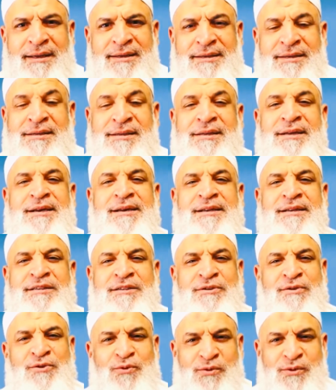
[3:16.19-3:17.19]

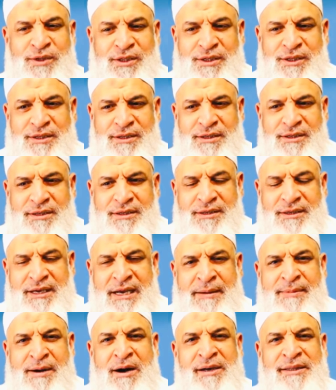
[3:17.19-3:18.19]
serious news
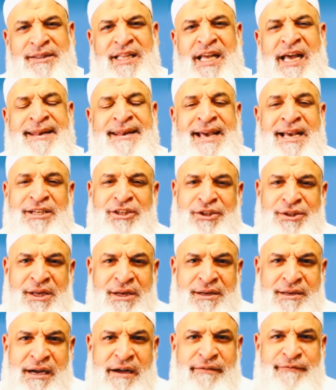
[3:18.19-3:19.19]
about a
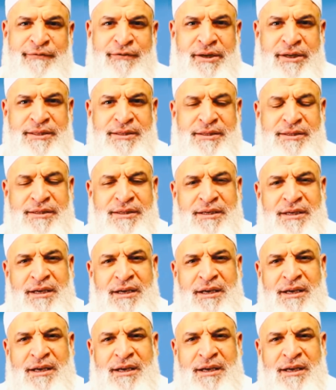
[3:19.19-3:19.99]
national conference